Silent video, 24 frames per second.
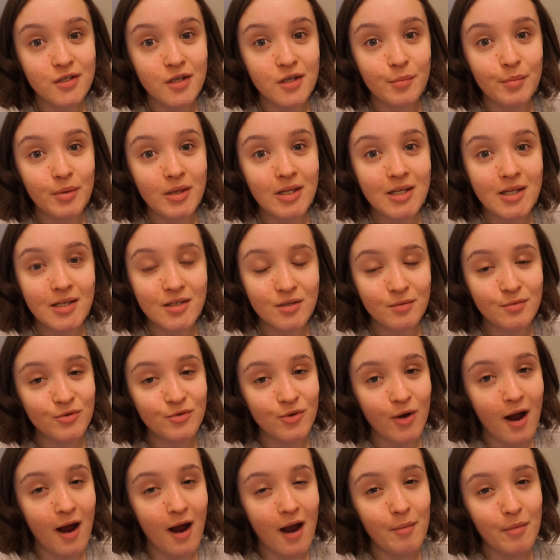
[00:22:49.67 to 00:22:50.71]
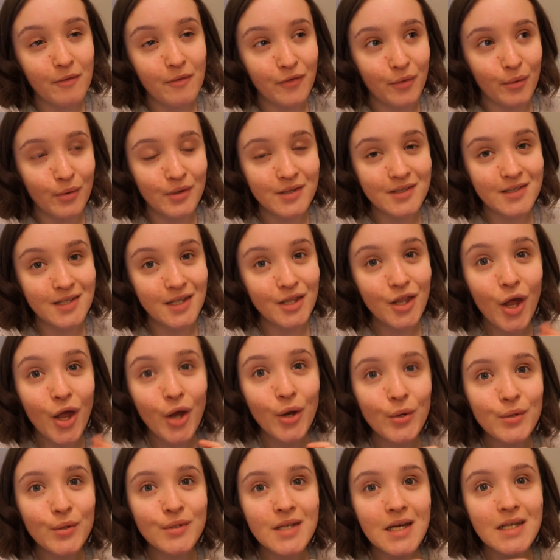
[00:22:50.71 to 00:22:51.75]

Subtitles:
so please subscribe if you want to see those,